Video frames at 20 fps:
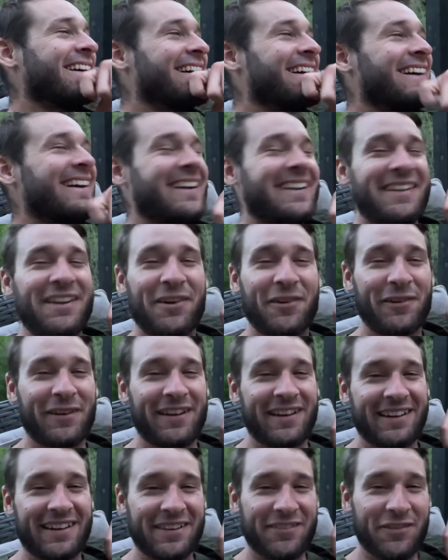I don't
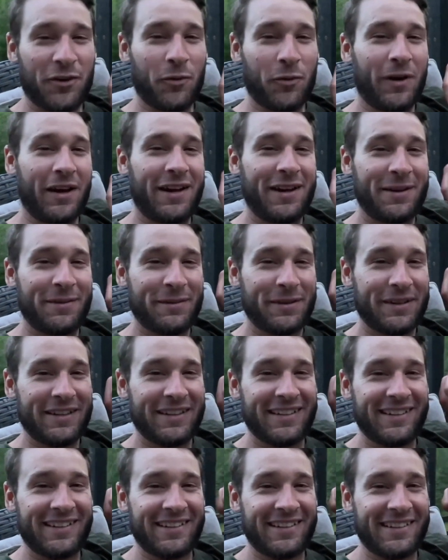want to give it away,
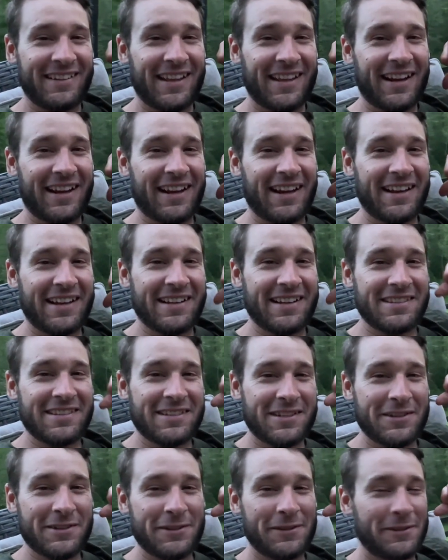but that I got
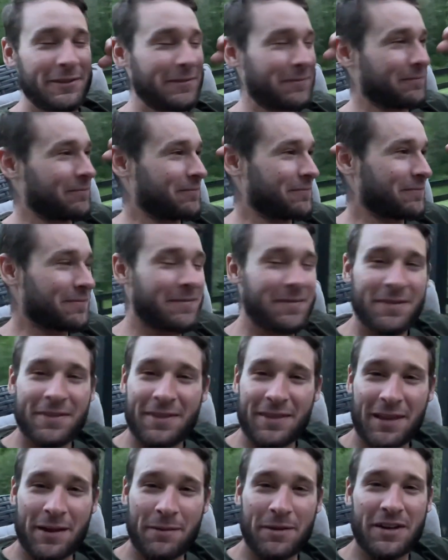into.
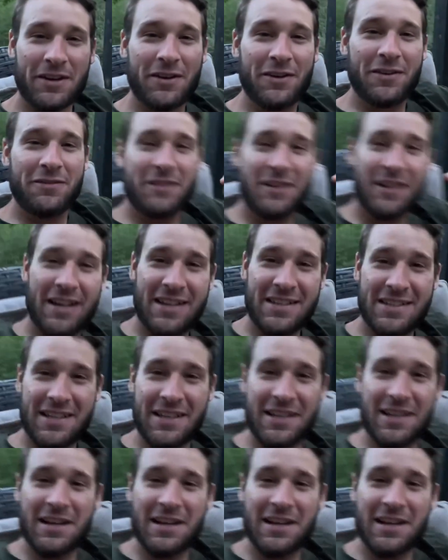Let me know if you guys can